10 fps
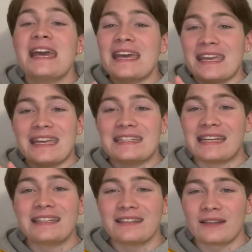He
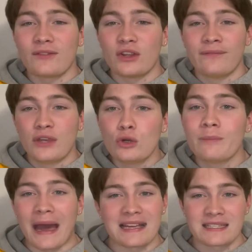didn't view
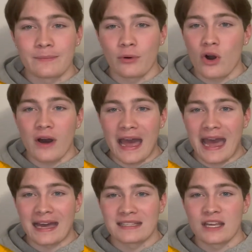basketball
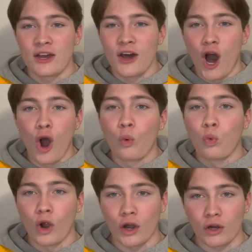as a
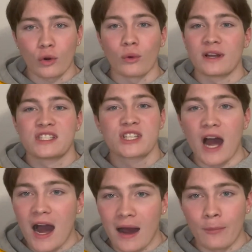work or a
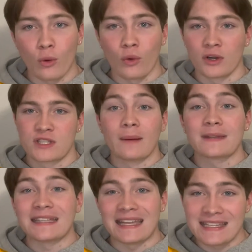job or
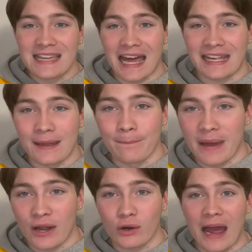something that he's got to get
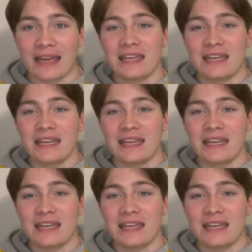better at.